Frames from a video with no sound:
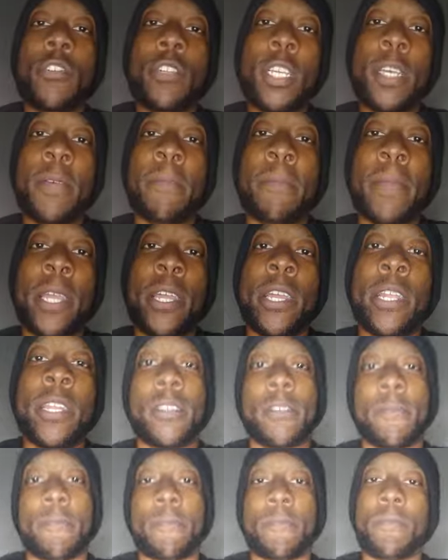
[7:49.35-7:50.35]
that is a
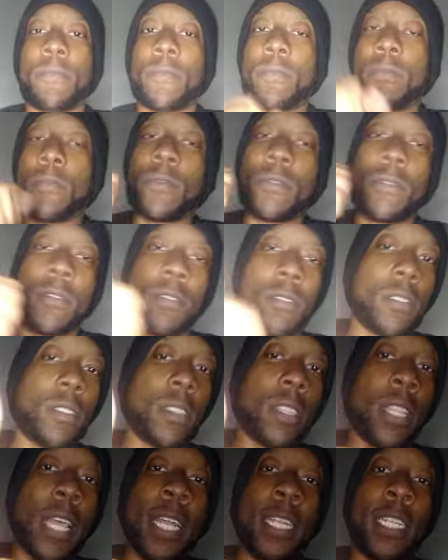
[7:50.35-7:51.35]
good sign
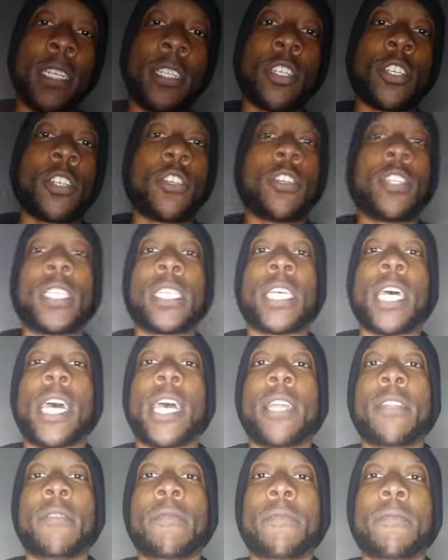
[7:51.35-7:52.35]
because it
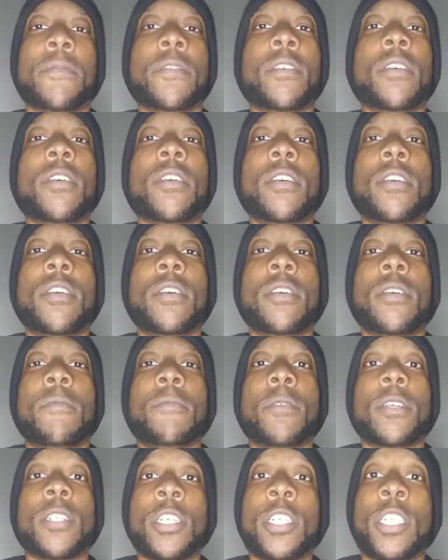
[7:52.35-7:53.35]
shows that she
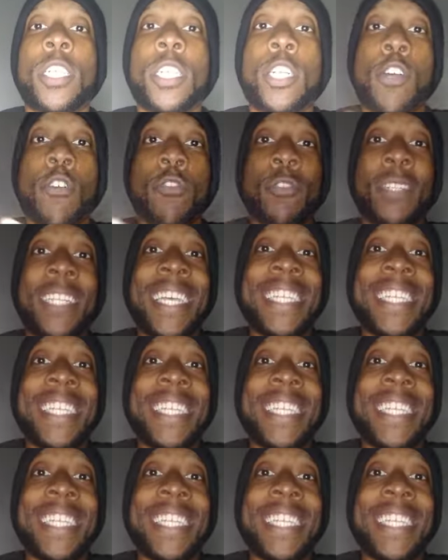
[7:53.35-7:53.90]
wants to get married